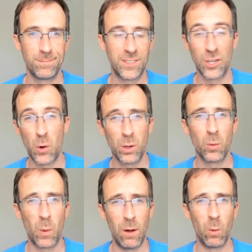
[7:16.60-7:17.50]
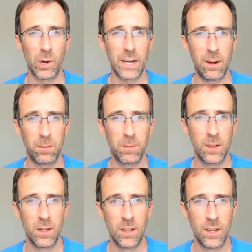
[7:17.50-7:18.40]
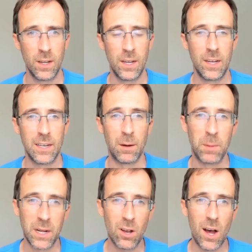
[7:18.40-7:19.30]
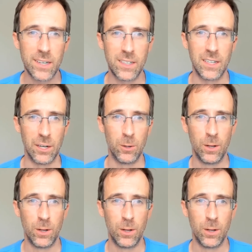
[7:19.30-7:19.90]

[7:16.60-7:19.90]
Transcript: to go to the well work. Now, I'm going to caution you.